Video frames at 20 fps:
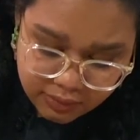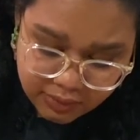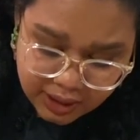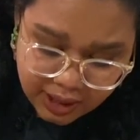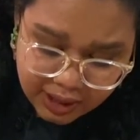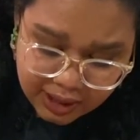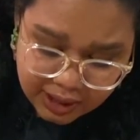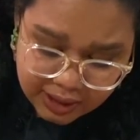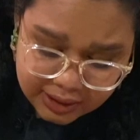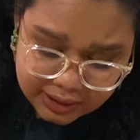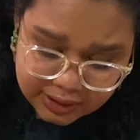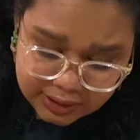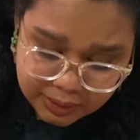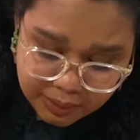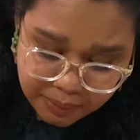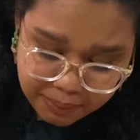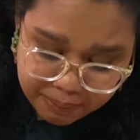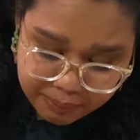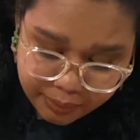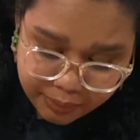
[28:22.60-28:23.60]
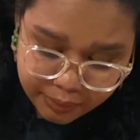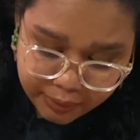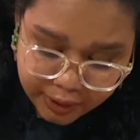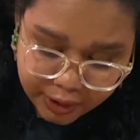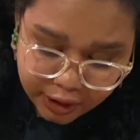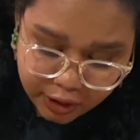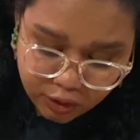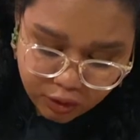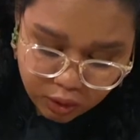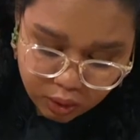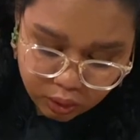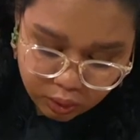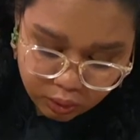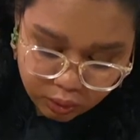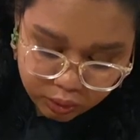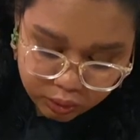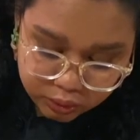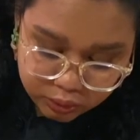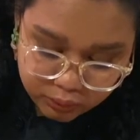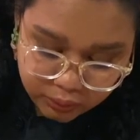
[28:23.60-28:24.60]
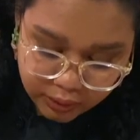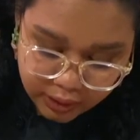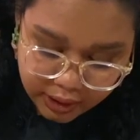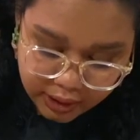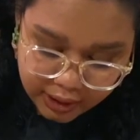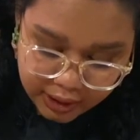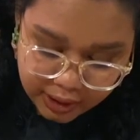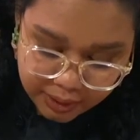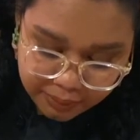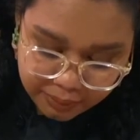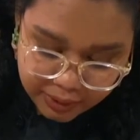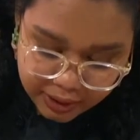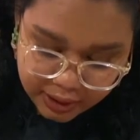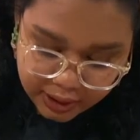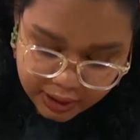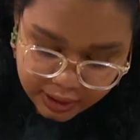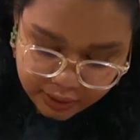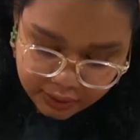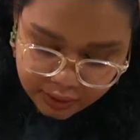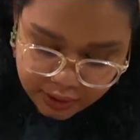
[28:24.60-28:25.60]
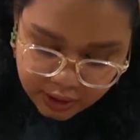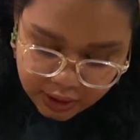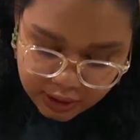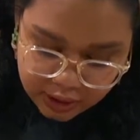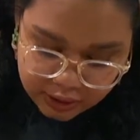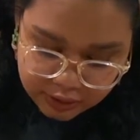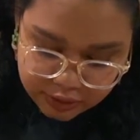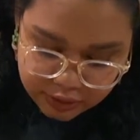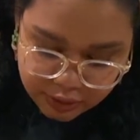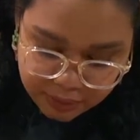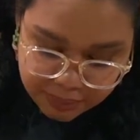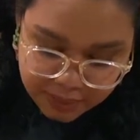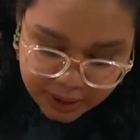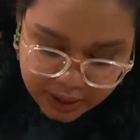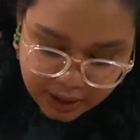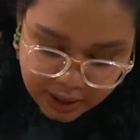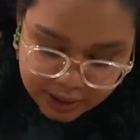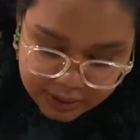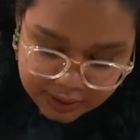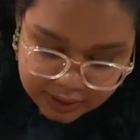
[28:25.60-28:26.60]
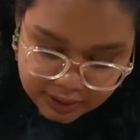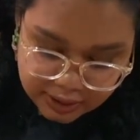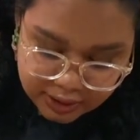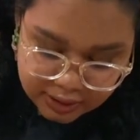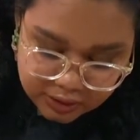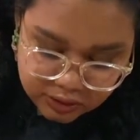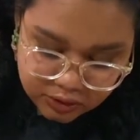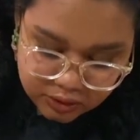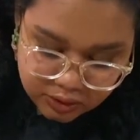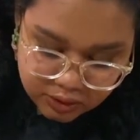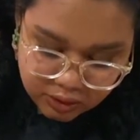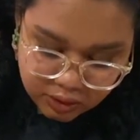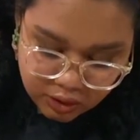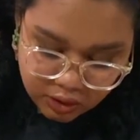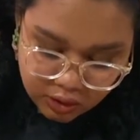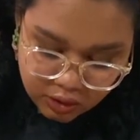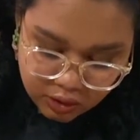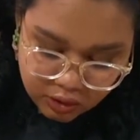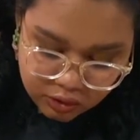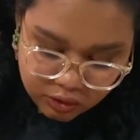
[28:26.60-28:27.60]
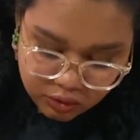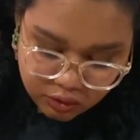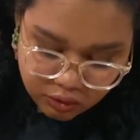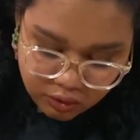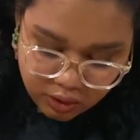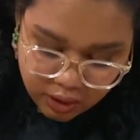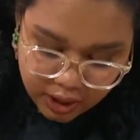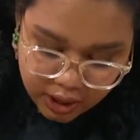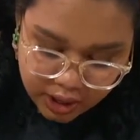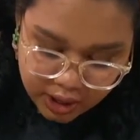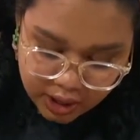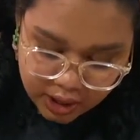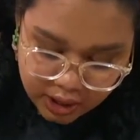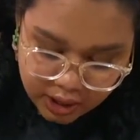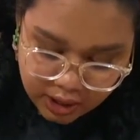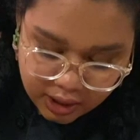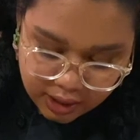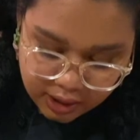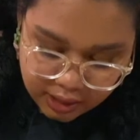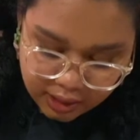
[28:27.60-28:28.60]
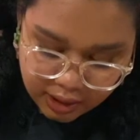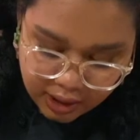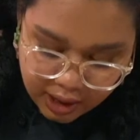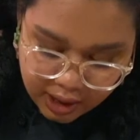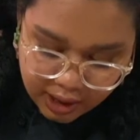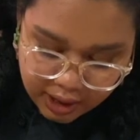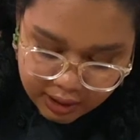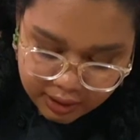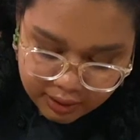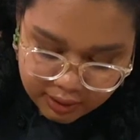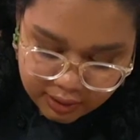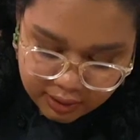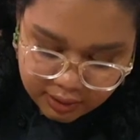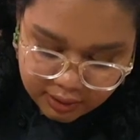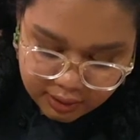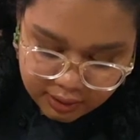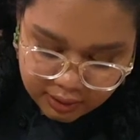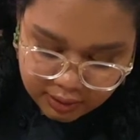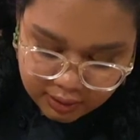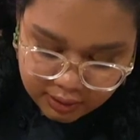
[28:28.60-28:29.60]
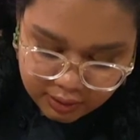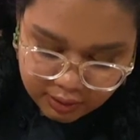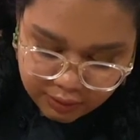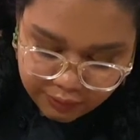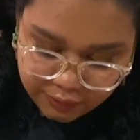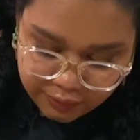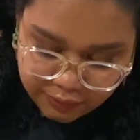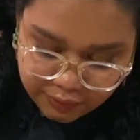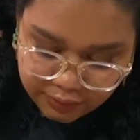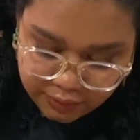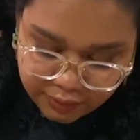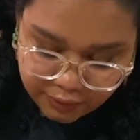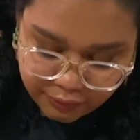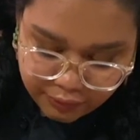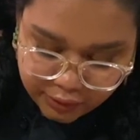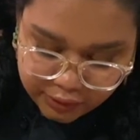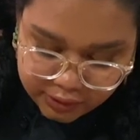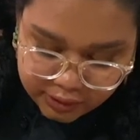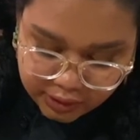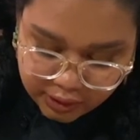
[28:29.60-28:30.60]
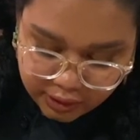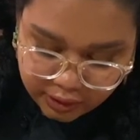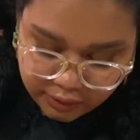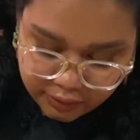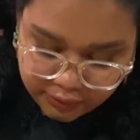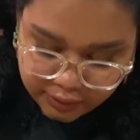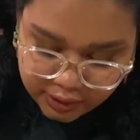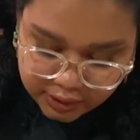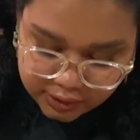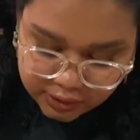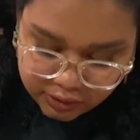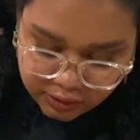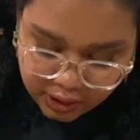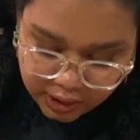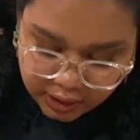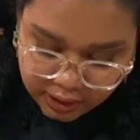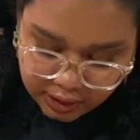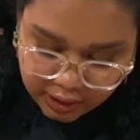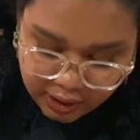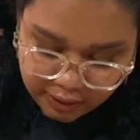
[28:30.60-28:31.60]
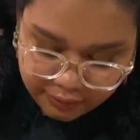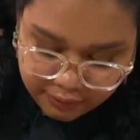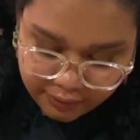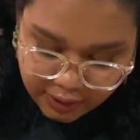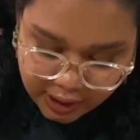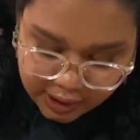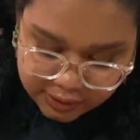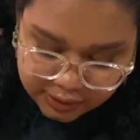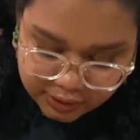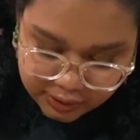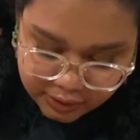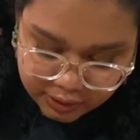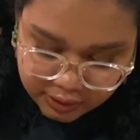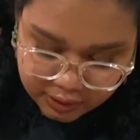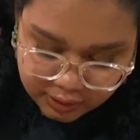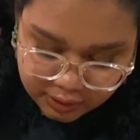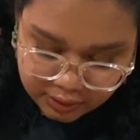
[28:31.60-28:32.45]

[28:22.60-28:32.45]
It is pretty cold where I am right now, so my icing is drying a lot. The first layer of it is drying a lot faster.